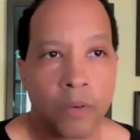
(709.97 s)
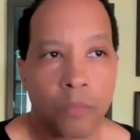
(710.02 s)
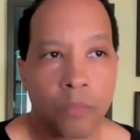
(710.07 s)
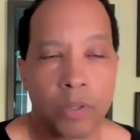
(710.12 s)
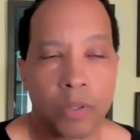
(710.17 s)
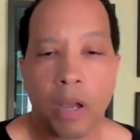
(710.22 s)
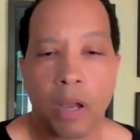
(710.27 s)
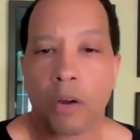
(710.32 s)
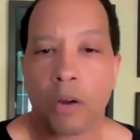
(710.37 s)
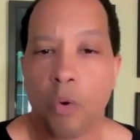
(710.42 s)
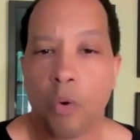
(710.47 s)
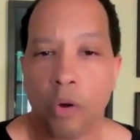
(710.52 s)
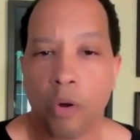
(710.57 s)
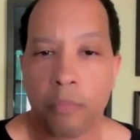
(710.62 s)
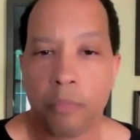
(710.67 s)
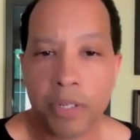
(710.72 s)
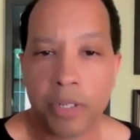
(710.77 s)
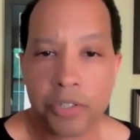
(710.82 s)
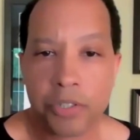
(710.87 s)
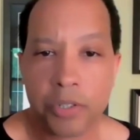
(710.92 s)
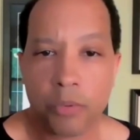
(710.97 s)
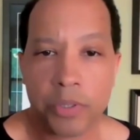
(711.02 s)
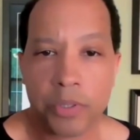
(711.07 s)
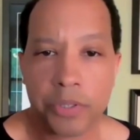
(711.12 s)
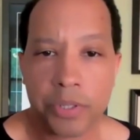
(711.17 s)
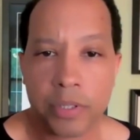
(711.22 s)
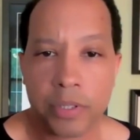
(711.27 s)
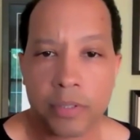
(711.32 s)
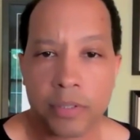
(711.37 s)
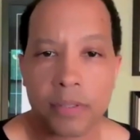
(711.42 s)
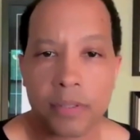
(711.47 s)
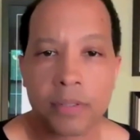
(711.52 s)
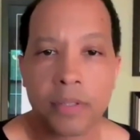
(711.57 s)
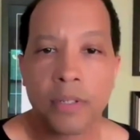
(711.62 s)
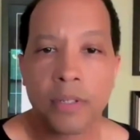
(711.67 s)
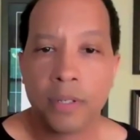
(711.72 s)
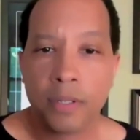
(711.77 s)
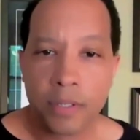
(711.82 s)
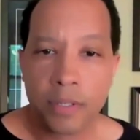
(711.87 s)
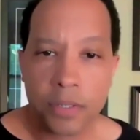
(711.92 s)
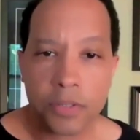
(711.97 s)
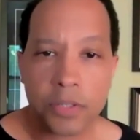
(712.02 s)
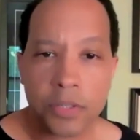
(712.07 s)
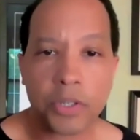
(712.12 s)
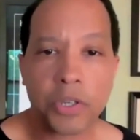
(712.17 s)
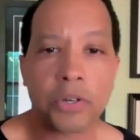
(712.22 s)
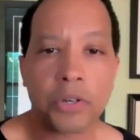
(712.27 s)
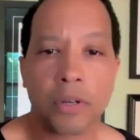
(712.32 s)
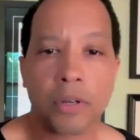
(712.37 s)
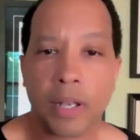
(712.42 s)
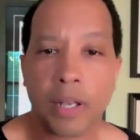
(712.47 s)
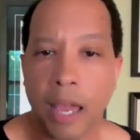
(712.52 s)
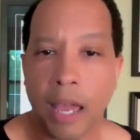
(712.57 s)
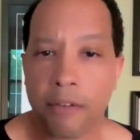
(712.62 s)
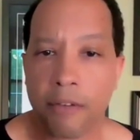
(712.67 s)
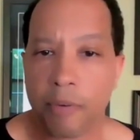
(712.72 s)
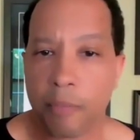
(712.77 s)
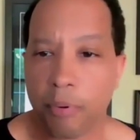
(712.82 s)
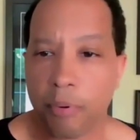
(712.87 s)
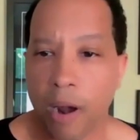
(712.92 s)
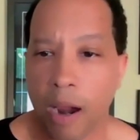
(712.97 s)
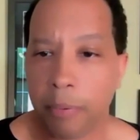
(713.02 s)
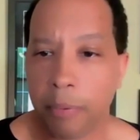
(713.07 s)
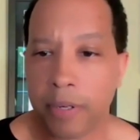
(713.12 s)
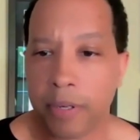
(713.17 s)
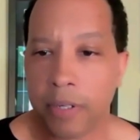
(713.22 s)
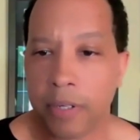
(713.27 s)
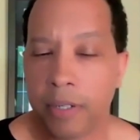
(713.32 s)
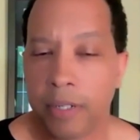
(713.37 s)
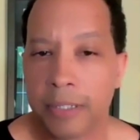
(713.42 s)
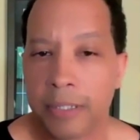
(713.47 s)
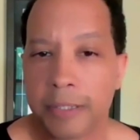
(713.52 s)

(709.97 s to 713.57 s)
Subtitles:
with our core mission, which is securing life and property.